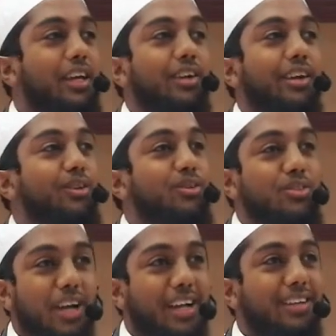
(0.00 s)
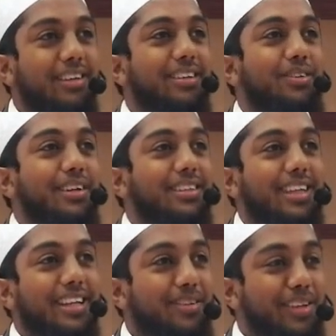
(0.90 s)
you can go to China and you can
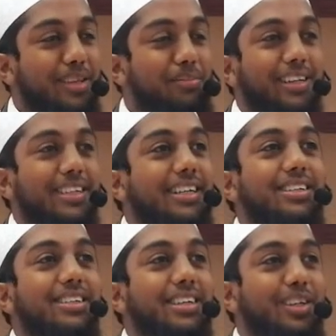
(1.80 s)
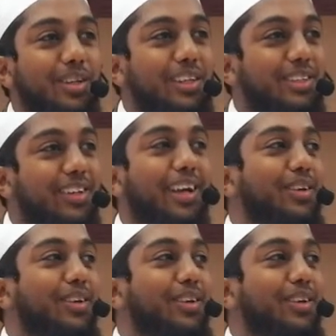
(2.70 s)
stand in one of the masajid and they're going to lead Salah,